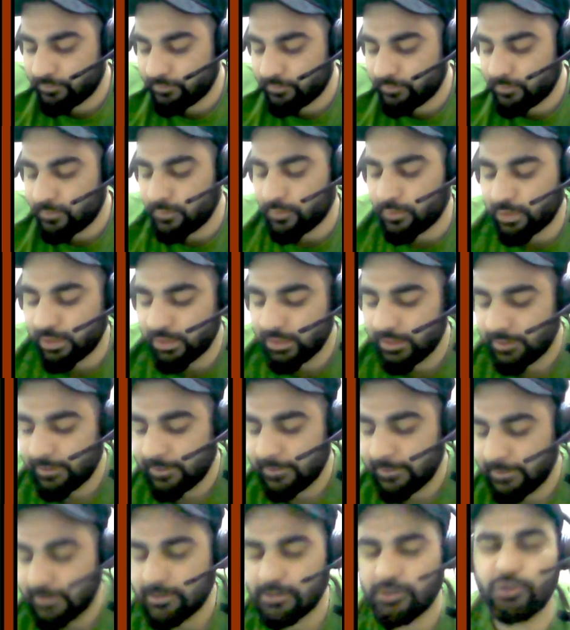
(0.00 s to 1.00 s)
Okay,
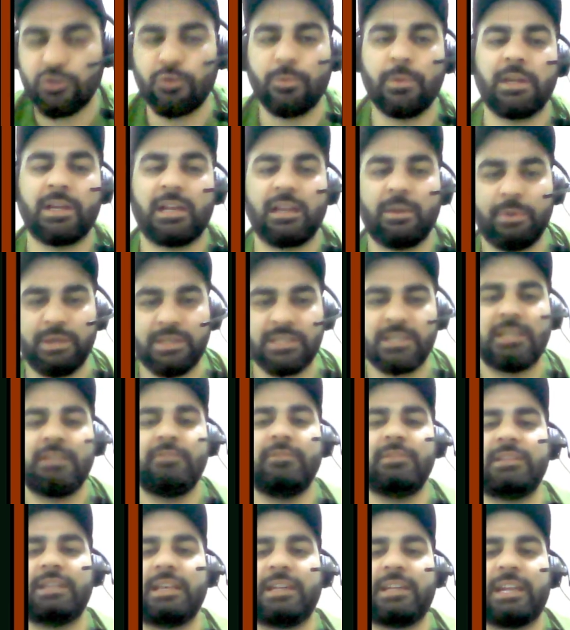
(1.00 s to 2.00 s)
so numerical
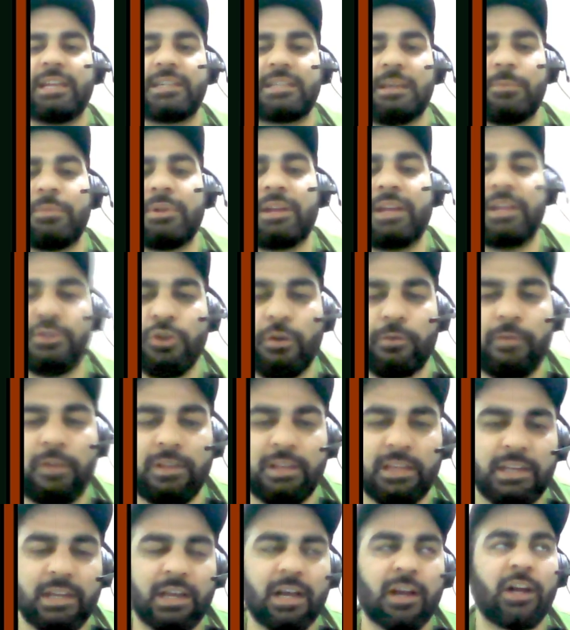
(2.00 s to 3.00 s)
basically they take some range of,
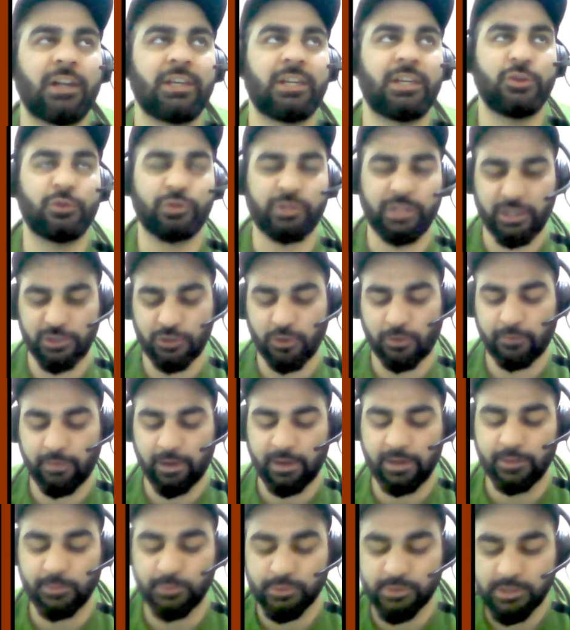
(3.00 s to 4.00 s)
they take a continuous range of
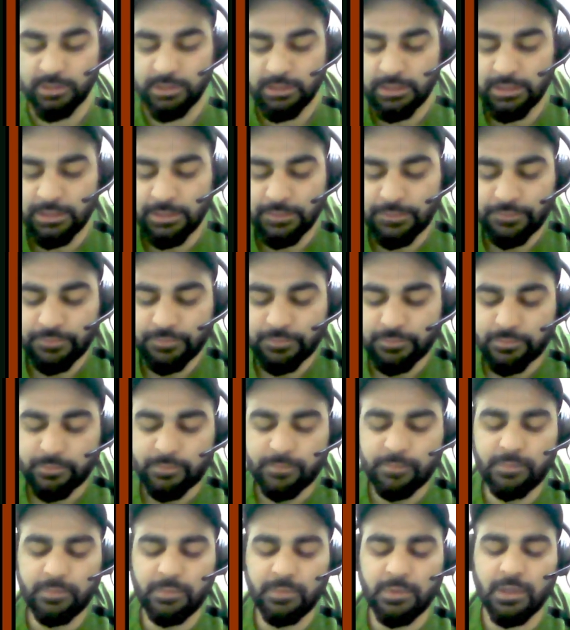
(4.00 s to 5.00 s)
values.
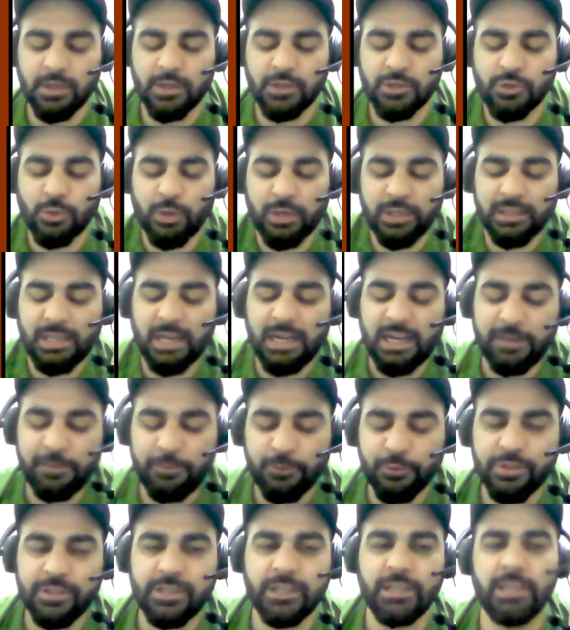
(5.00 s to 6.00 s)
So in that, if
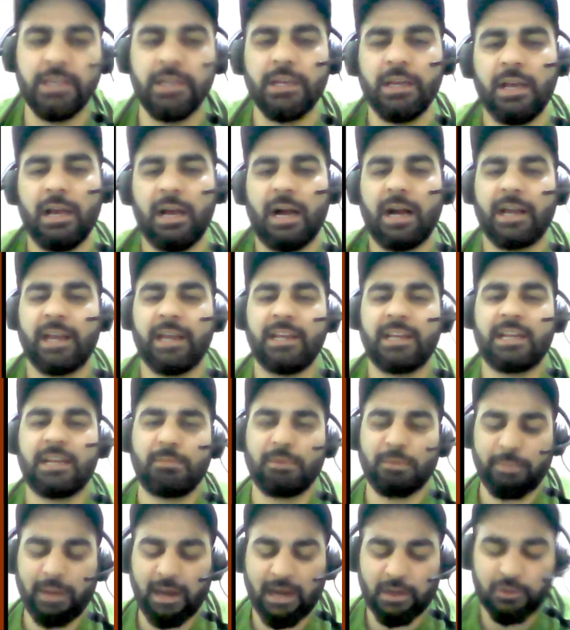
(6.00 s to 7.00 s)
you see, again
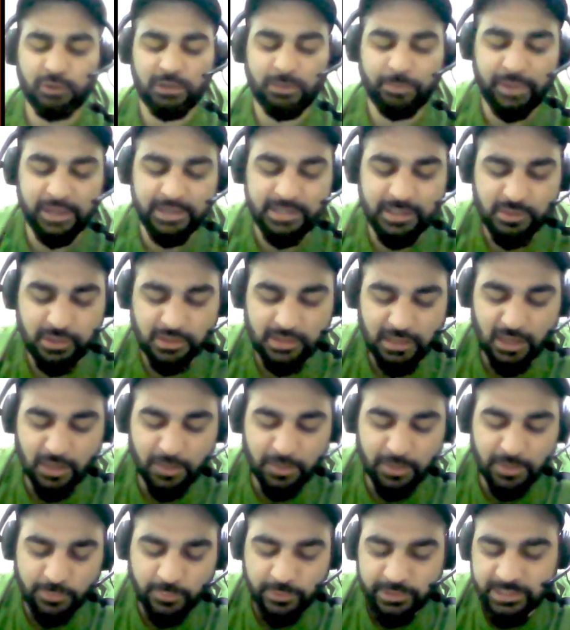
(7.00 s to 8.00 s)
coming back to the basics of naive
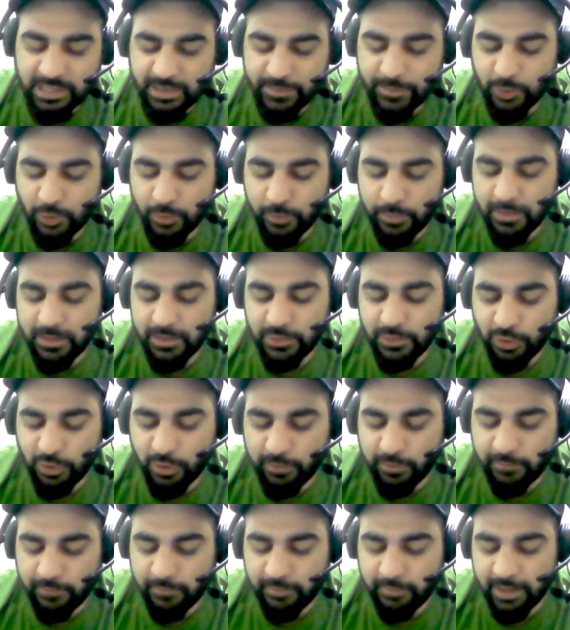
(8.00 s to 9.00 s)
Bayes, we say probability
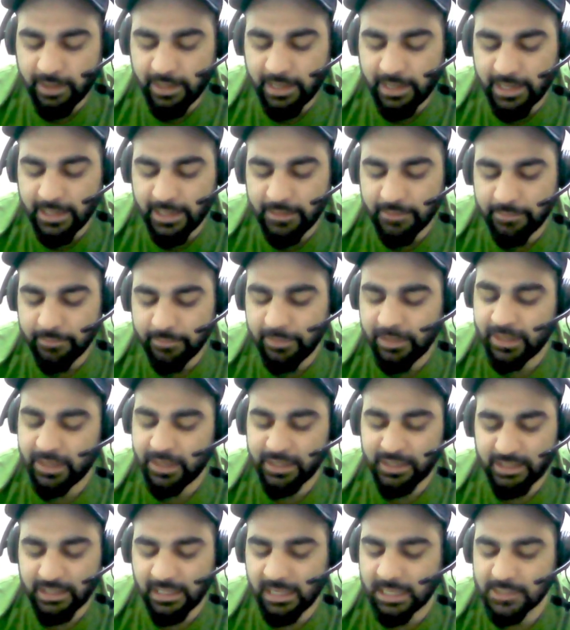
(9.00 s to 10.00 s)
of yi being
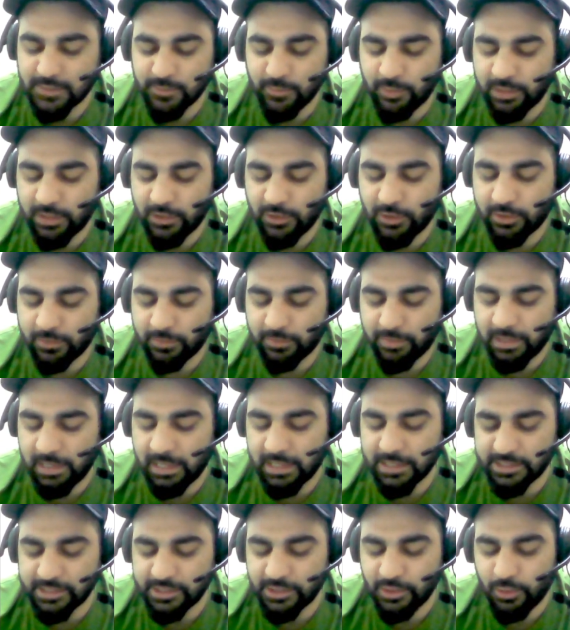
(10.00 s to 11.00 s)
in class 1 or
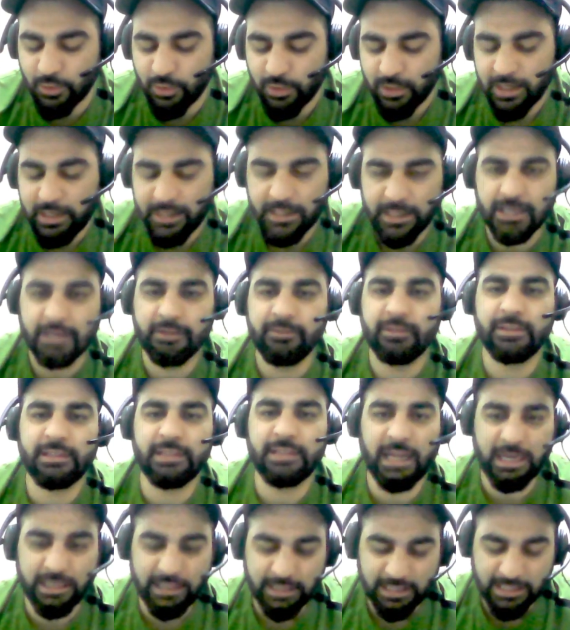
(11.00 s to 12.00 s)
class 0, given
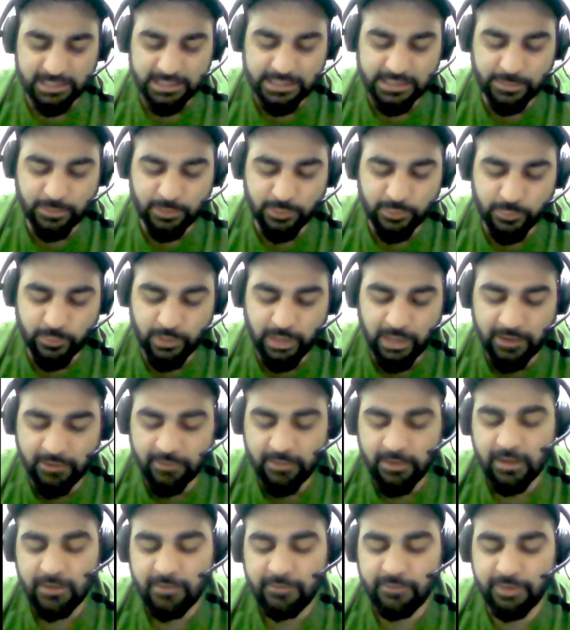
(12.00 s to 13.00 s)
that let's suppose we have
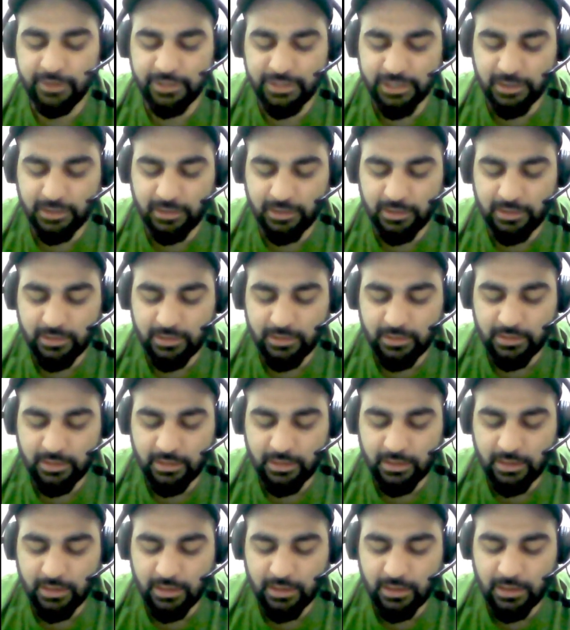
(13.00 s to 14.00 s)
feature,
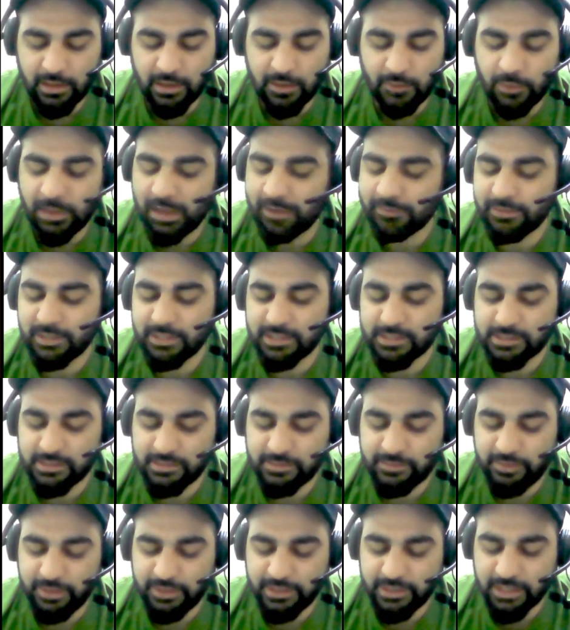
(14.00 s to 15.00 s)
we have this
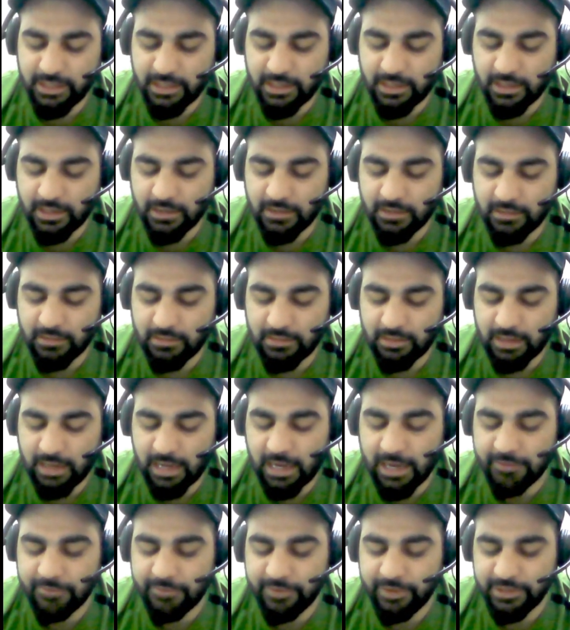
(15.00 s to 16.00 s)
feature
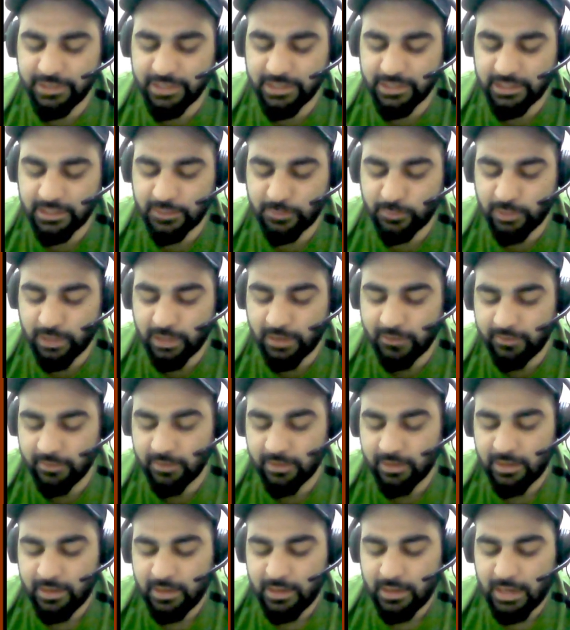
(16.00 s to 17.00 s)
I feature, then we have
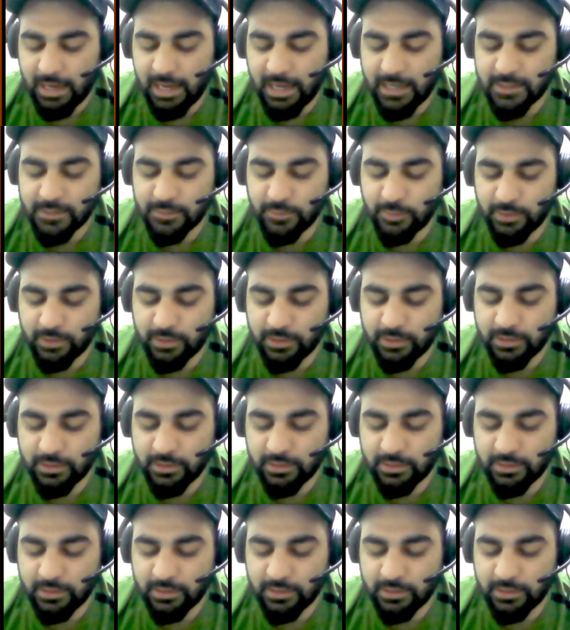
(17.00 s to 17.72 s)
x1.